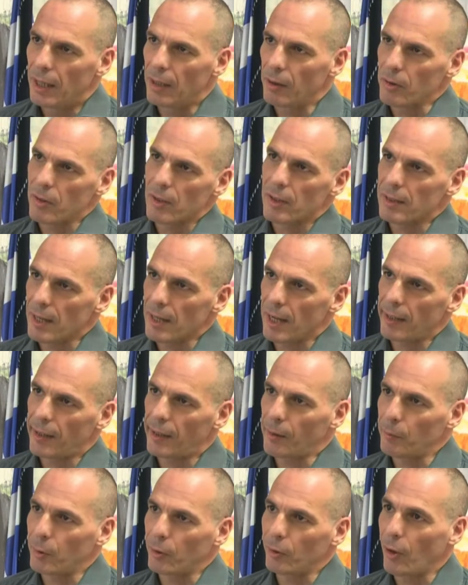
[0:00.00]
I also decided
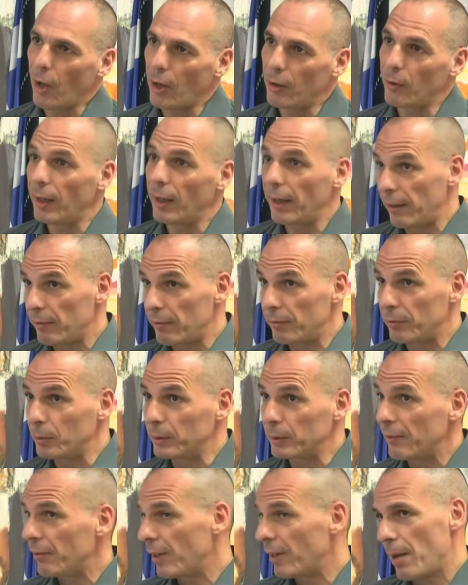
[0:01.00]
I'm not going to leave,
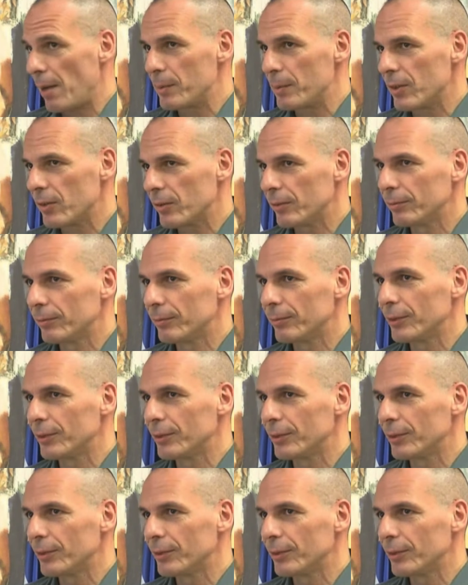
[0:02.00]
whatever happens.